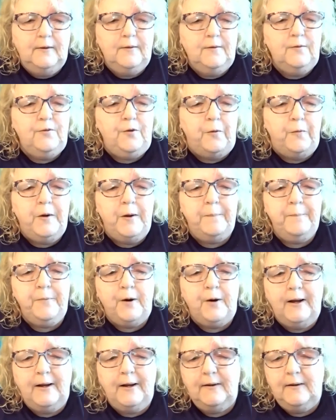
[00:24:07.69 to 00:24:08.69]
sewn up
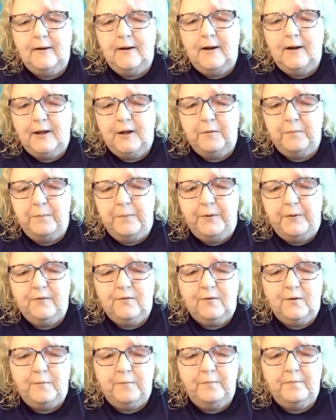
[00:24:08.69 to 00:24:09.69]
right, and I can put
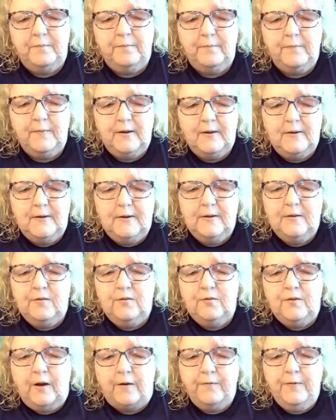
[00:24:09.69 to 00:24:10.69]
some
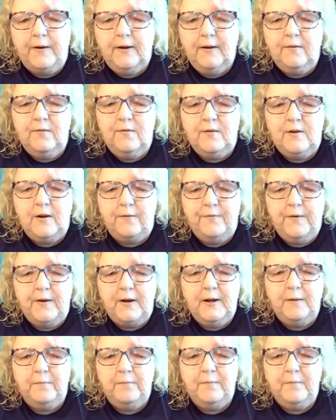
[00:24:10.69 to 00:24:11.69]
stuffing and stuff
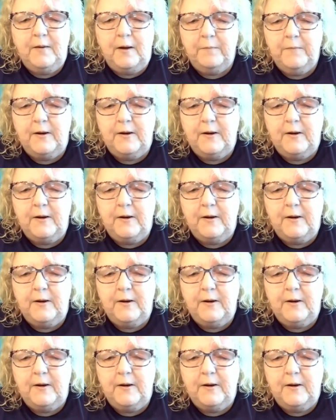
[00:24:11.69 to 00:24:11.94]
in him,